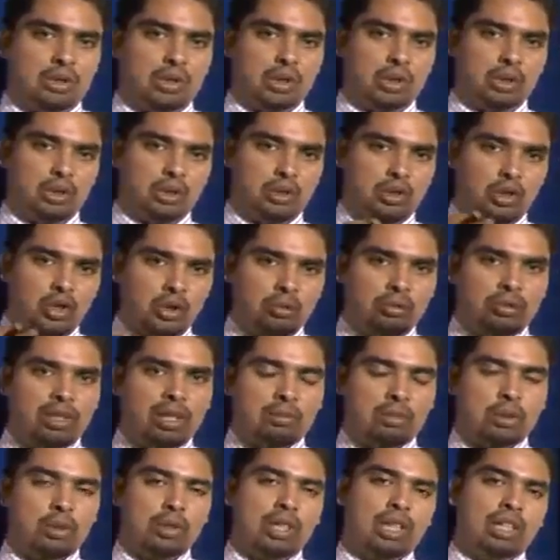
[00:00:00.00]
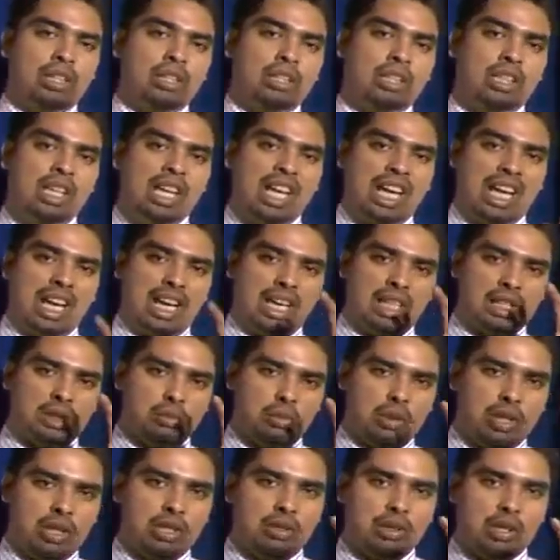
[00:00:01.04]
So you group them together as
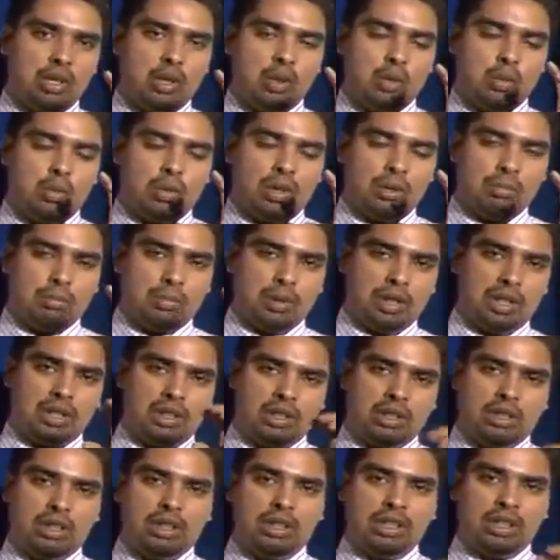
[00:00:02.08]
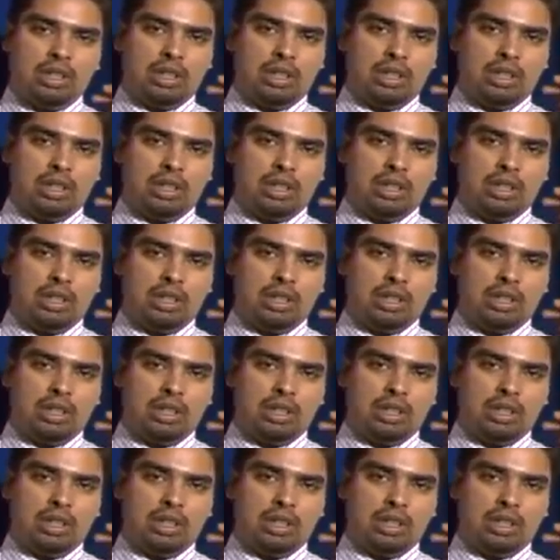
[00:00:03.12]
one particular